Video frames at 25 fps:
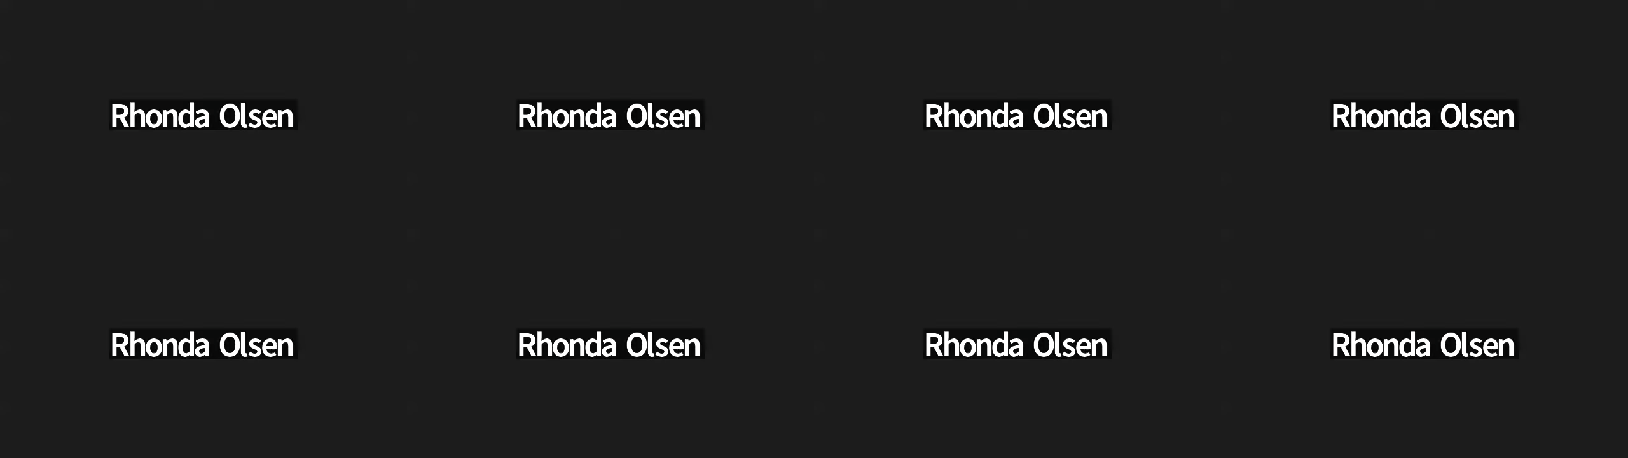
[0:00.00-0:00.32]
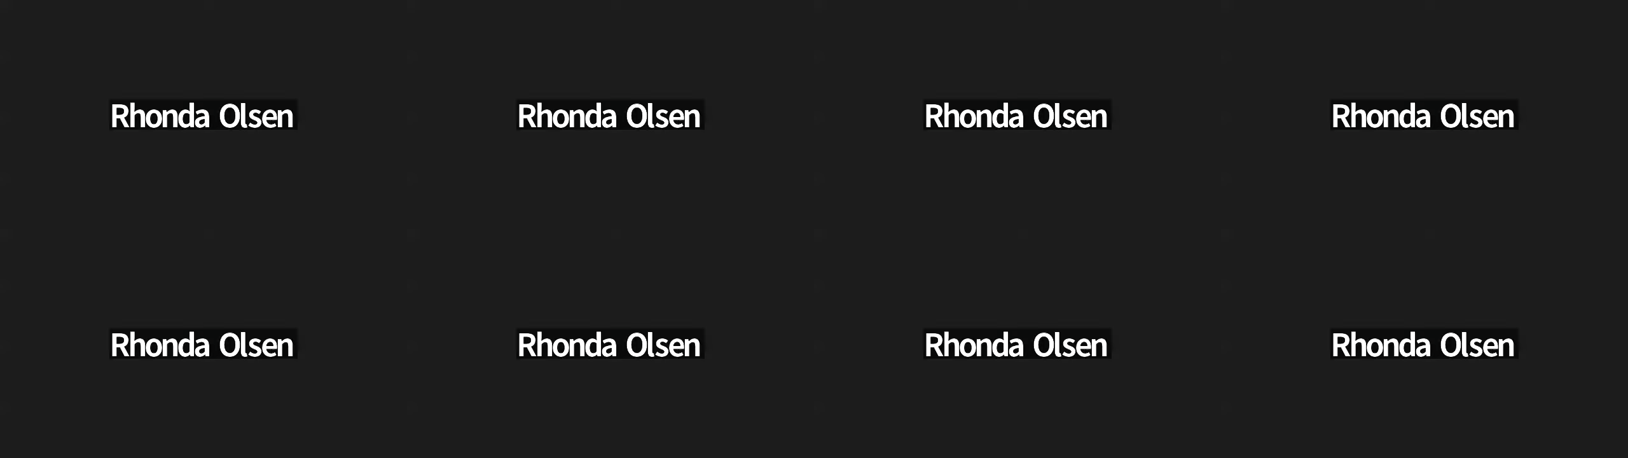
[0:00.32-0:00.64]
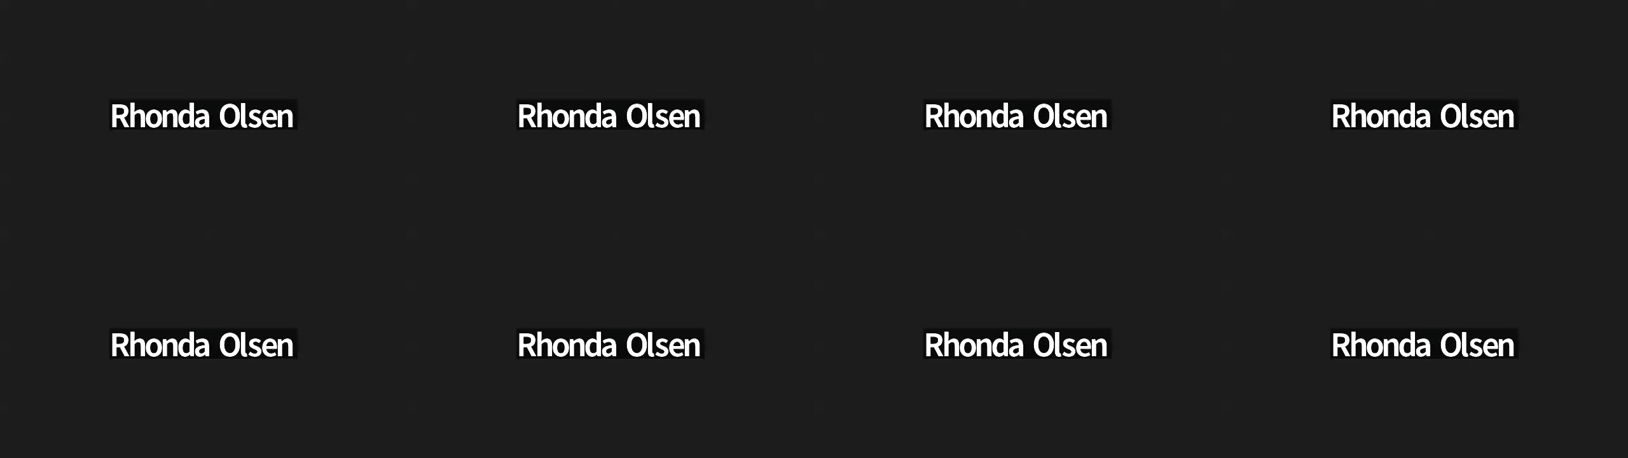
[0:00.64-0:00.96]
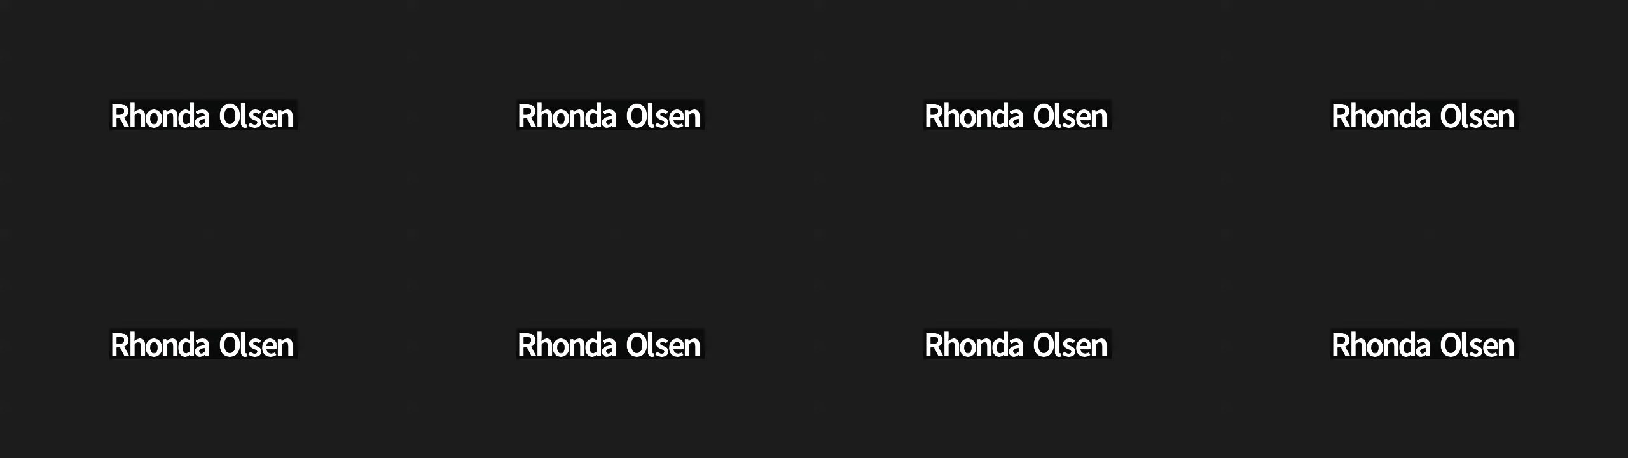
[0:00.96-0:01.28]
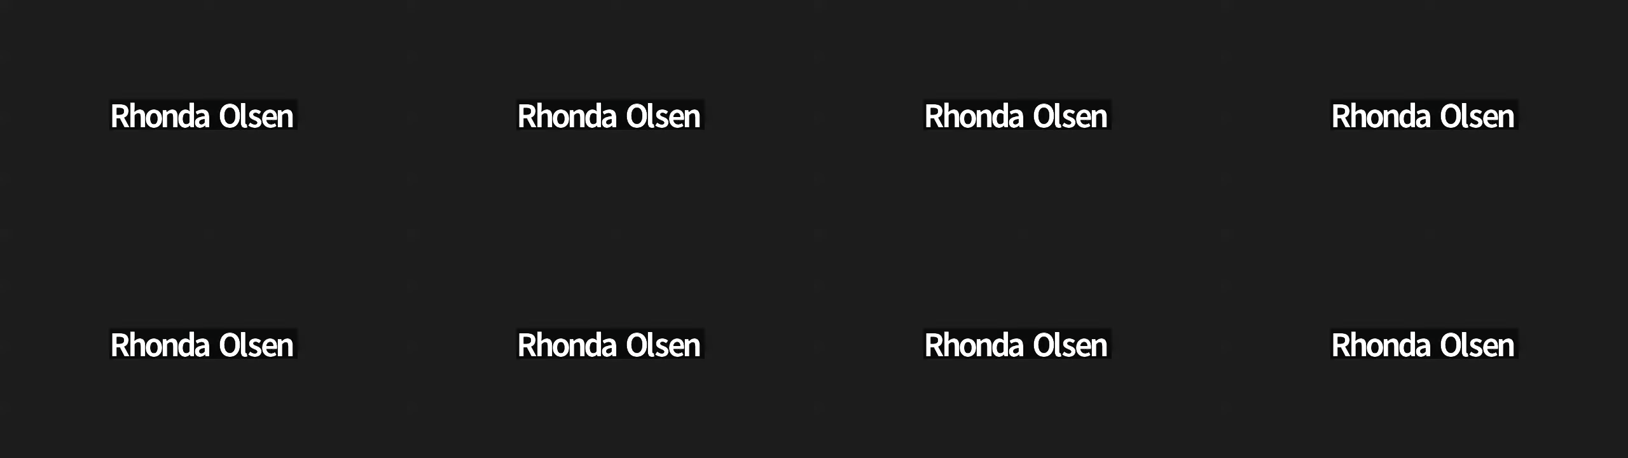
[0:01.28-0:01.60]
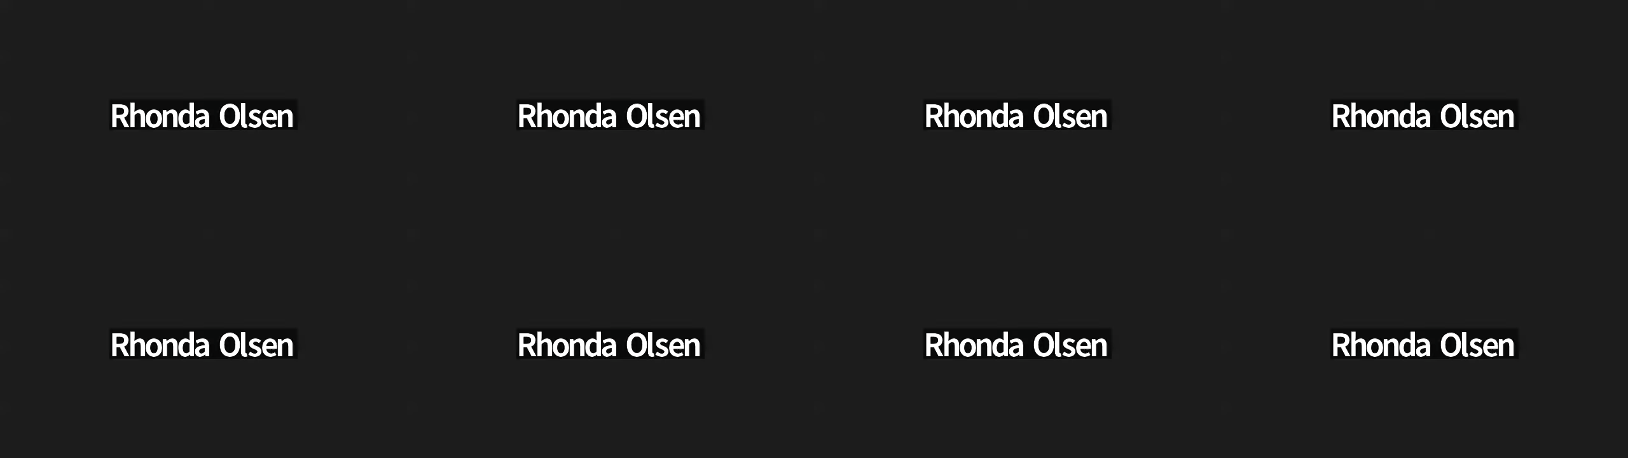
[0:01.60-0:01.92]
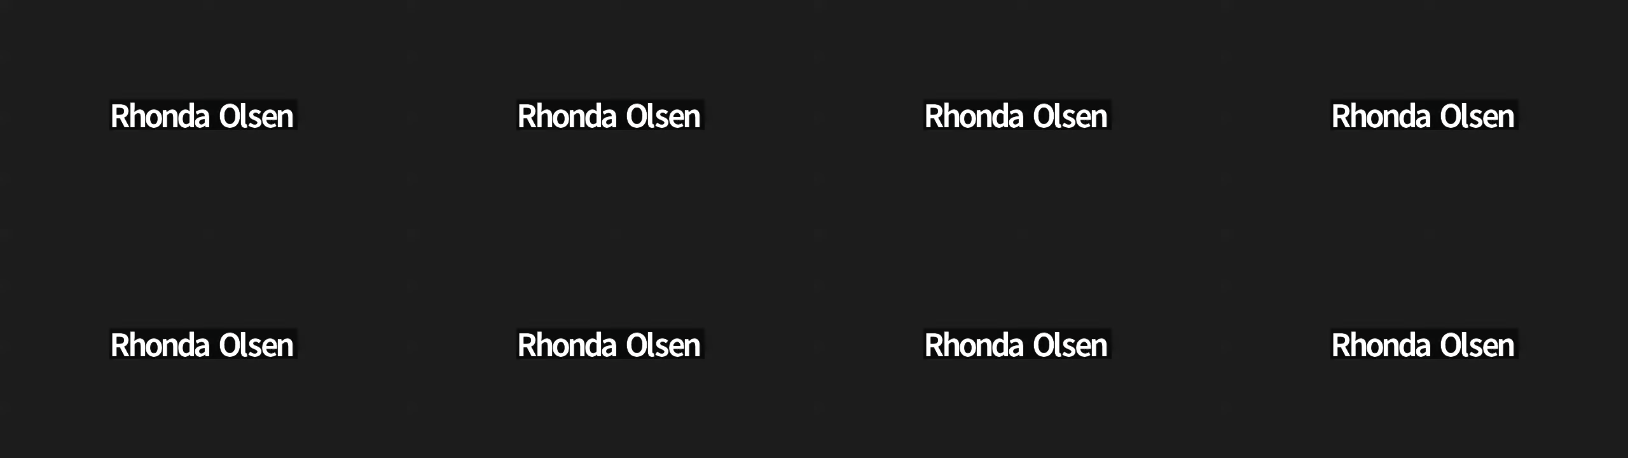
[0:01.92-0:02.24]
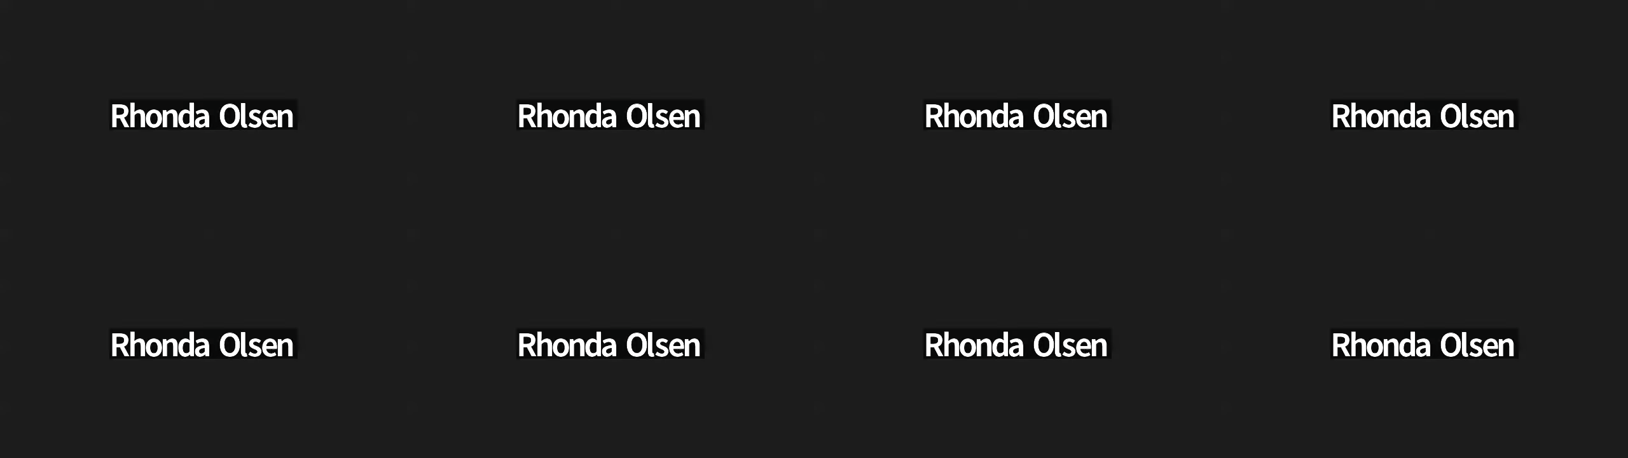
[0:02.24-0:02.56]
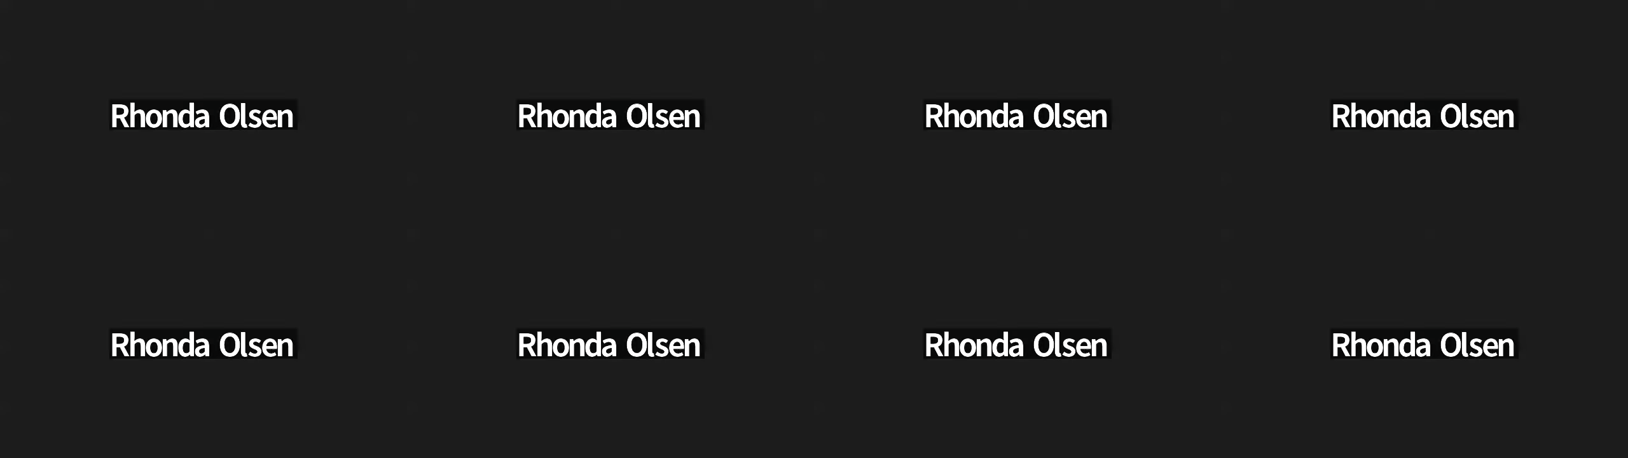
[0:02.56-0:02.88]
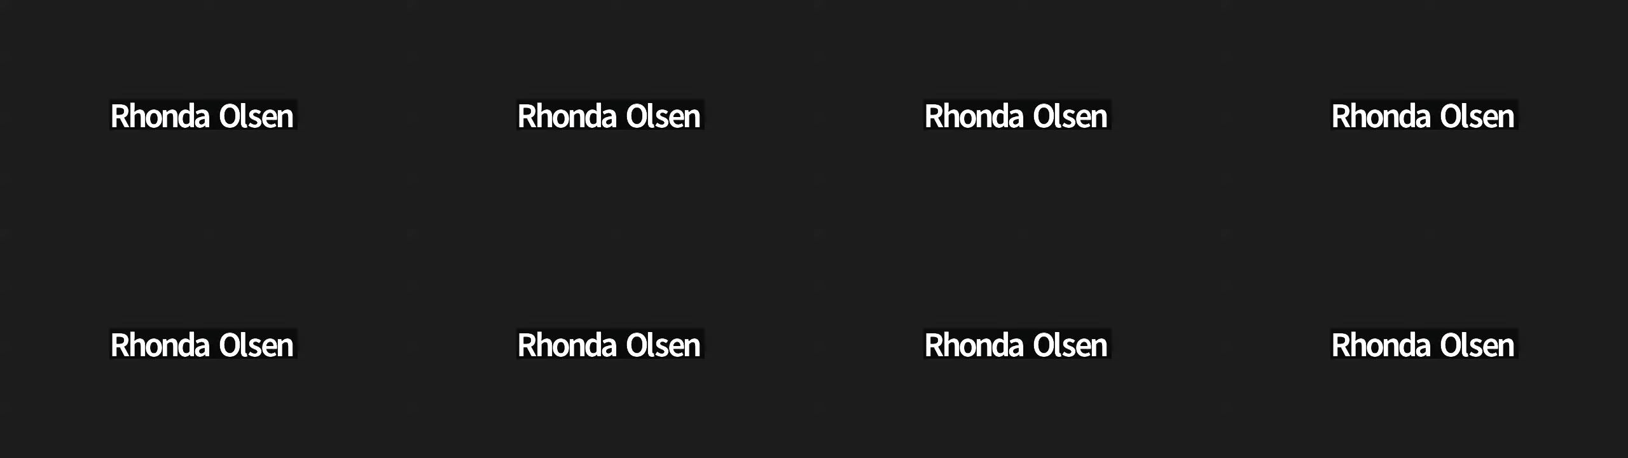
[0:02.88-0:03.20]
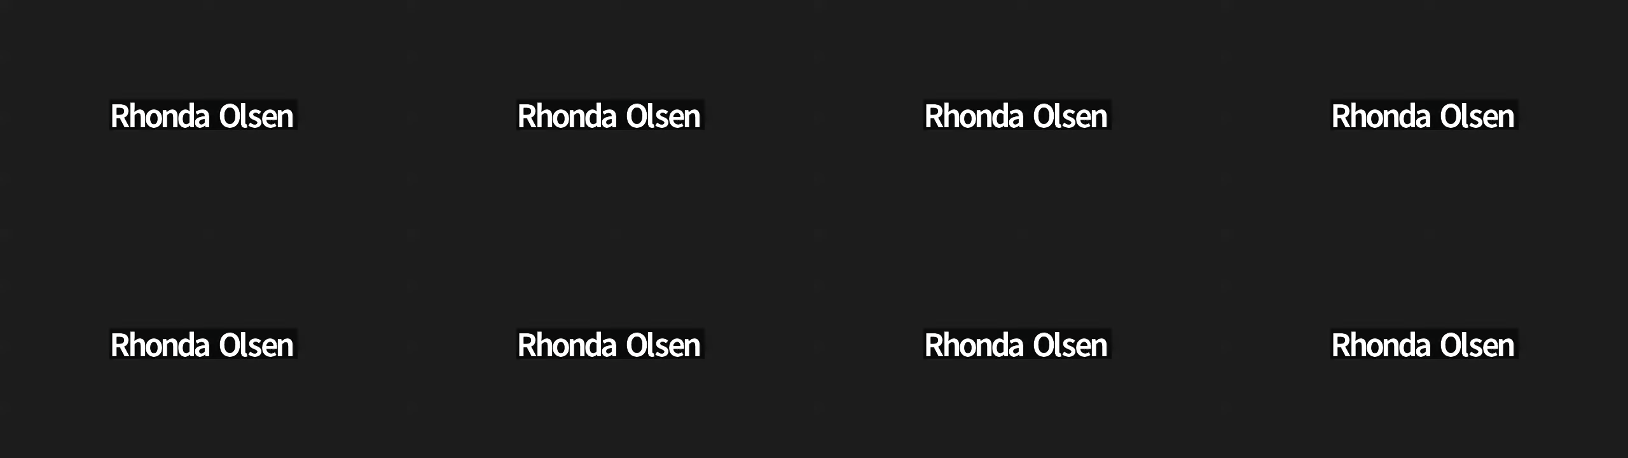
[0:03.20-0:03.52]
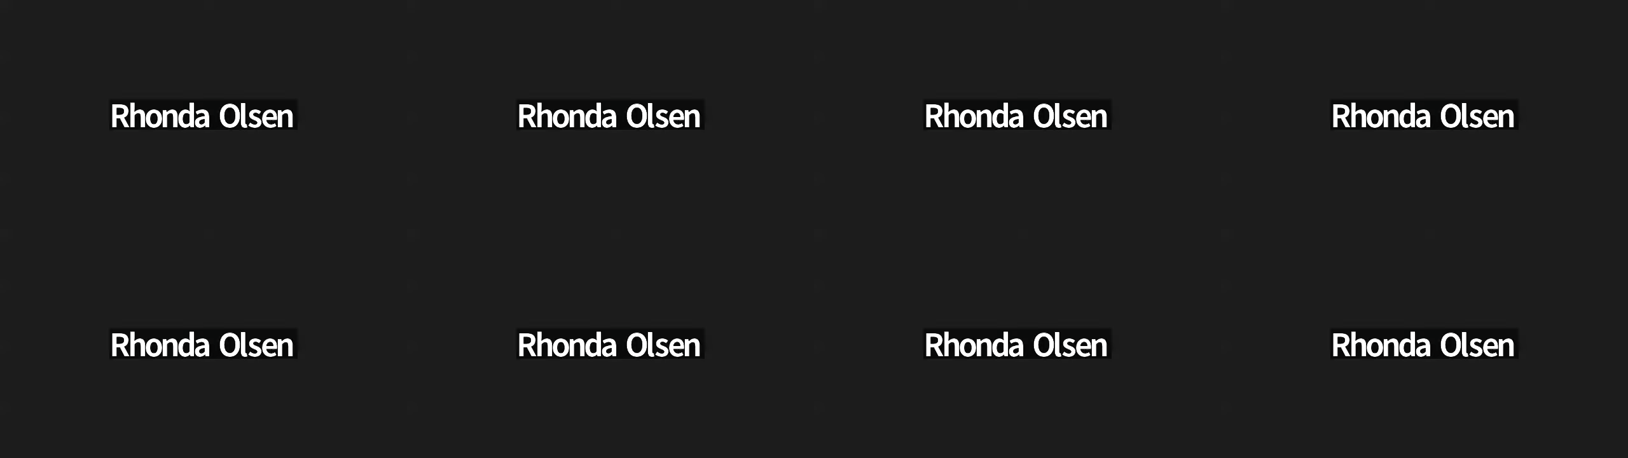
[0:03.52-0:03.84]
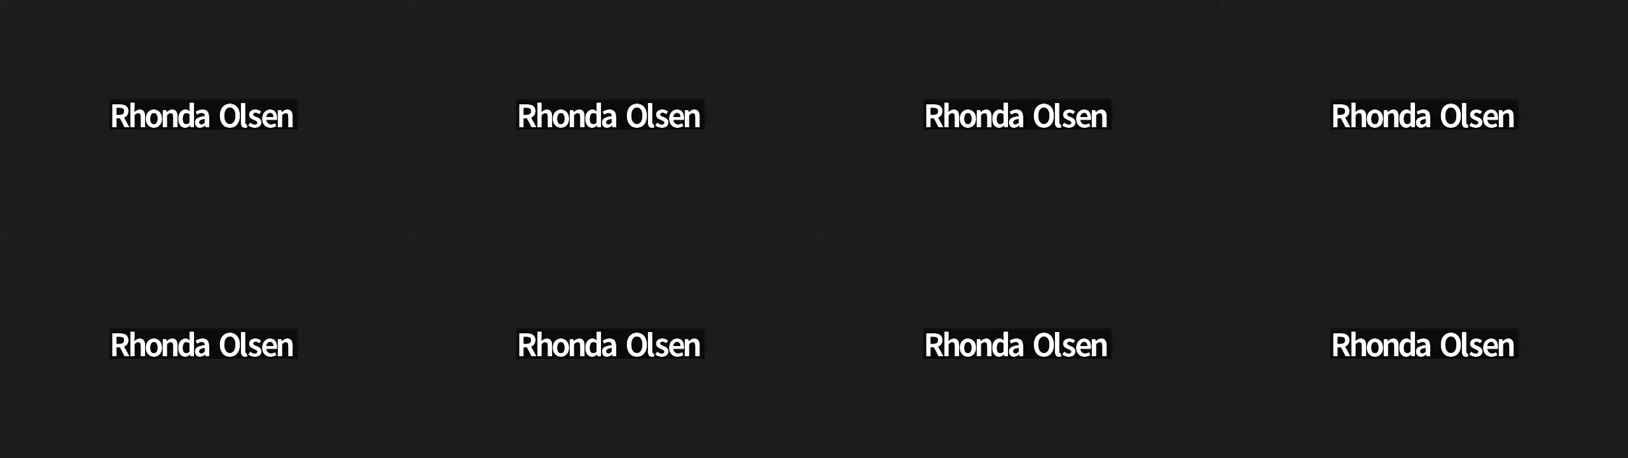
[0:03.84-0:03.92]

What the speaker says: [unreadable: no face in view]